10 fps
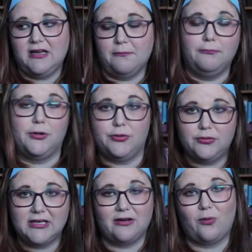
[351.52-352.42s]

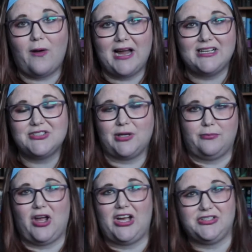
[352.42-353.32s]
mood in a while, so I'm
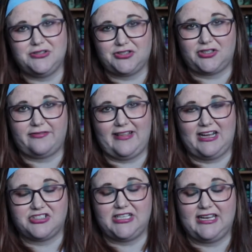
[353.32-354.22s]
not too sure if I'll
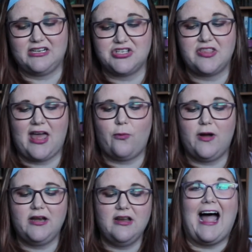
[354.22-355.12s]
actually get into that
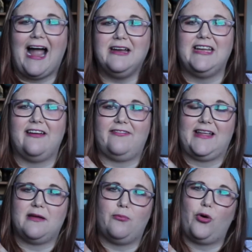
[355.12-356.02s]
one. I
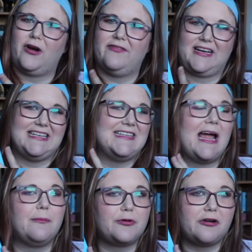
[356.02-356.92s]
definitely am more of a
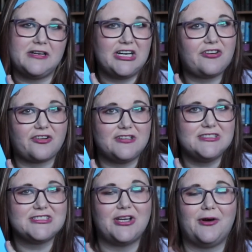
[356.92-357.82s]
contemporary girl,
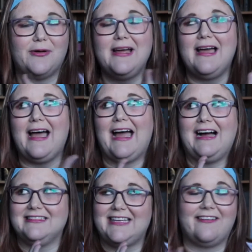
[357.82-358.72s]
so
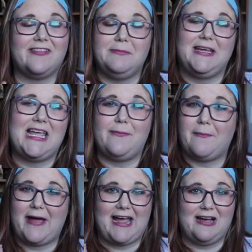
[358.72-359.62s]
I'll definitely be keeping
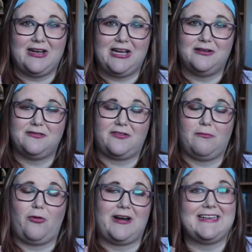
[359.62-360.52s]
my eye out for
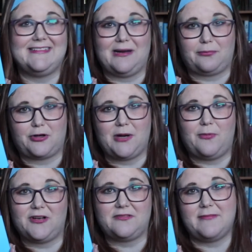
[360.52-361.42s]
more contemporary
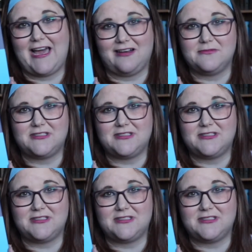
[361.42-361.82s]
books from Adam